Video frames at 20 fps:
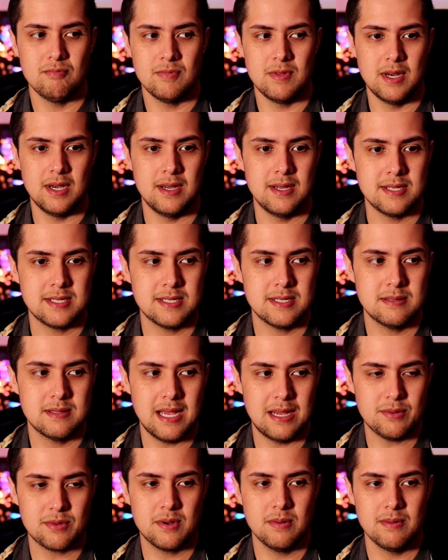the
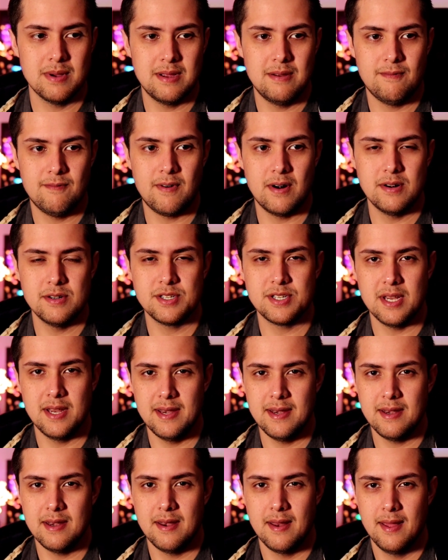South Korean
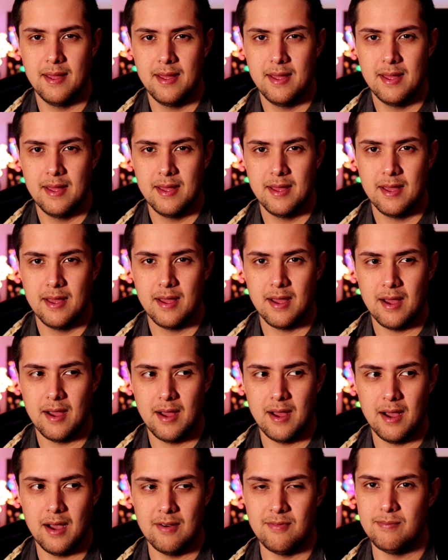version
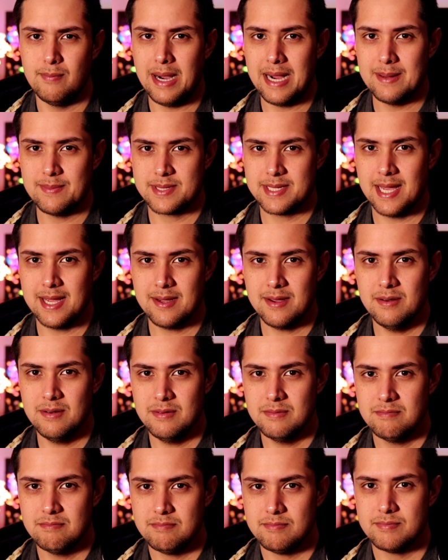of Mob
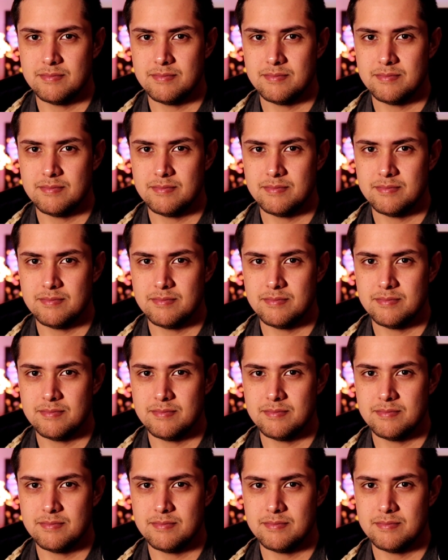Psycho.